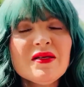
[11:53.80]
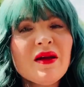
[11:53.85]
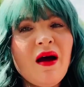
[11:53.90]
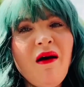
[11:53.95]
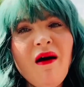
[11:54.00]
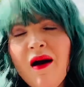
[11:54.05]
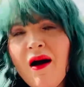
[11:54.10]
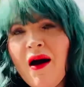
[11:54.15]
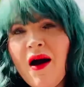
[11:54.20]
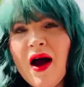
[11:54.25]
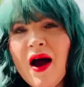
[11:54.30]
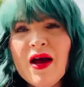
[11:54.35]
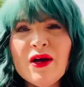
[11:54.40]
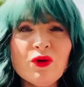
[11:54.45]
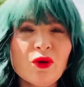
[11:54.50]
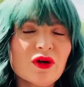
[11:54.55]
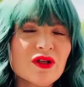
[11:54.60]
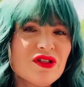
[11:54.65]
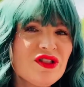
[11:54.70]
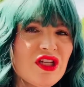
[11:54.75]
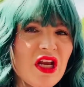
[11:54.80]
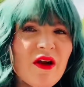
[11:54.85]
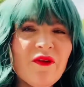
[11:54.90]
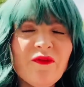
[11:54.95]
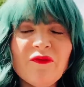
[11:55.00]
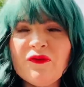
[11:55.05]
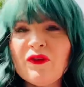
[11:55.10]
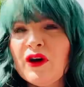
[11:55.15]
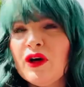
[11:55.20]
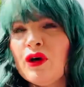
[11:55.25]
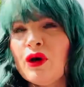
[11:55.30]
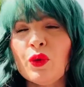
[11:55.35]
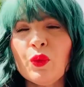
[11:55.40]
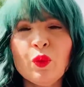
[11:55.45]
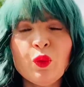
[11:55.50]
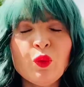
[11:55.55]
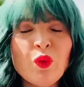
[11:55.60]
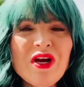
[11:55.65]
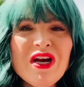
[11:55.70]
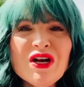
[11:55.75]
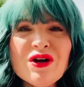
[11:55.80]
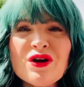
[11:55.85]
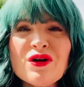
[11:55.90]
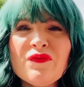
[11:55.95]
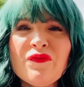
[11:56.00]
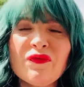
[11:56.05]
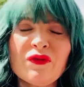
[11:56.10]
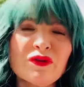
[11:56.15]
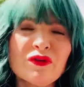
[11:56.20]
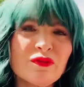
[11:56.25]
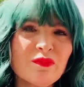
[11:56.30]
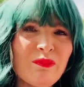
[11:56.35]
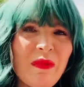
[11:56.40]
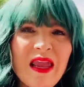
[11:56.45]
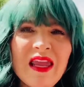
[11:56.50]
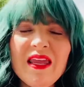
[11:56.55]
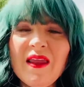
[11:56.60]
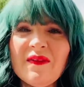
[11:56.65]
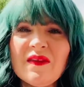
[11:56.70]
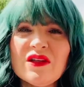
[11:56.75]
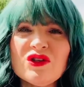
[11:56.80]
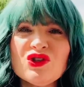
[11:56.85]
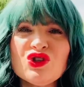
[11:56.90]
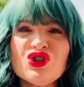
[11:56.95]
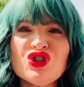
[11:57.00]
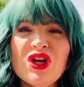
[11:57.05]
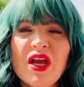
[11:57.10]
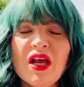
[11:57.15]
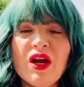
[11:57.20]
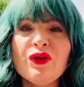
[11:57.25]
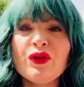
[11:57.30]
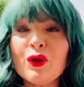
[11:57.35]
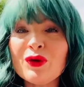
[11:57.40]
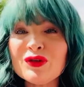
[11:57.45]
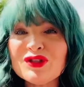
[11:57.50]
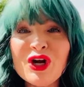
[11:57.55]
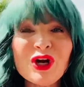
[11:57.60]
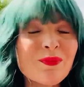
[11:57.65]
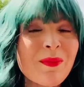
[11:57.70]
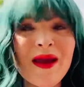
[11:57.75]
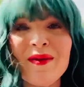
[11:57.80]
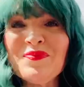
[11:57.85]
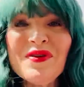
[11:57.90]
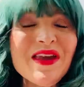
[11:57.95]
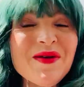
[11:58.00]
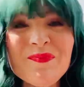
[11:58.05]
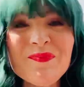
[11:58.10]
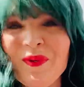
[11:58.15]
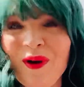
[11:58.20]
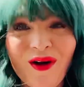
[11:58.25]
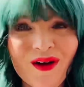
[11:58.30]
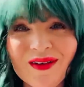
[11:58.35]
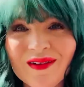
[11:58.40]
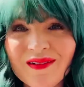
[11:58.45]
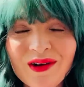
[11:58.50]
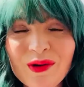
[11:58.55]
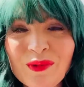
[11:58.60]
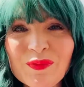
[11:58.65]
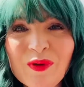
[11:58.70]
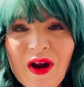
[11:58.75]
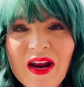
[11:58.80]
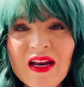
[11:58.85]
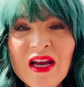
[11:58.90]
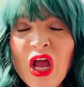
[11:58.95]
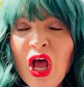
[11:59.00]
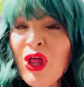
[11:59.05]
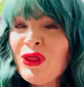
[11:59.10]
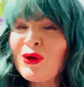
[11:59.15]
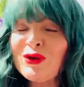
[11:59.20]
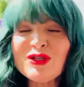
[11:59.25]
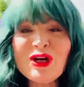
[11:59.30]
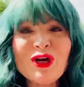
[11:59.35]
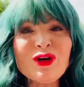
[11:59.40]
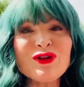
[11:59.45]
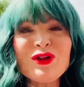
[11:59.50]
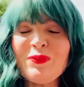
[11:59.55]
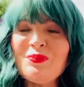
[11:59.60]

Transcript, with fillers: odd or different or weird for making this channel, those aren't my people, all right? Those aren't the